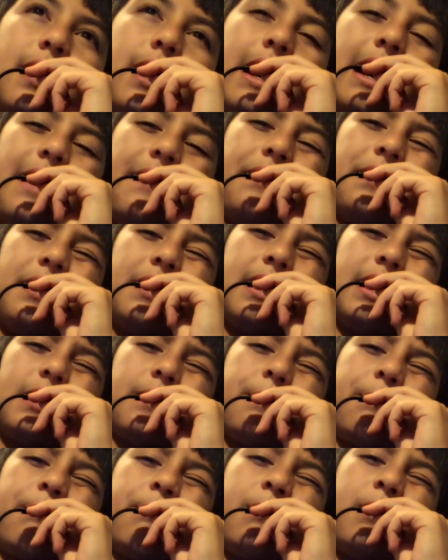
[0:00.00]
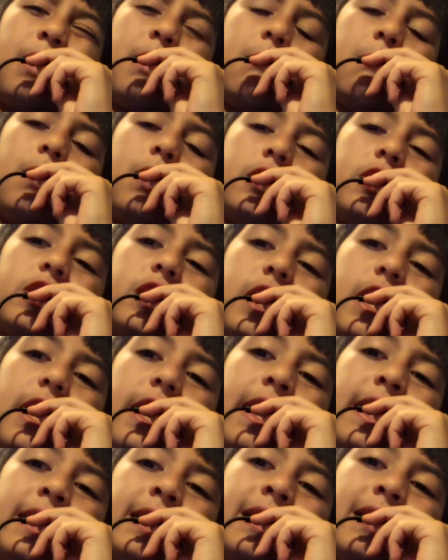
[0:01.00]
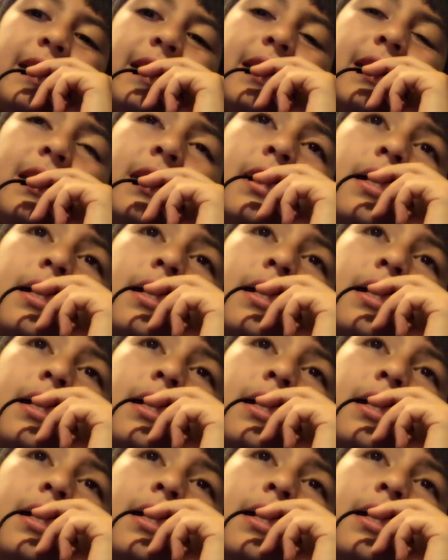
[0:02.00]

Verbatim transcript: I think that's pretty much it.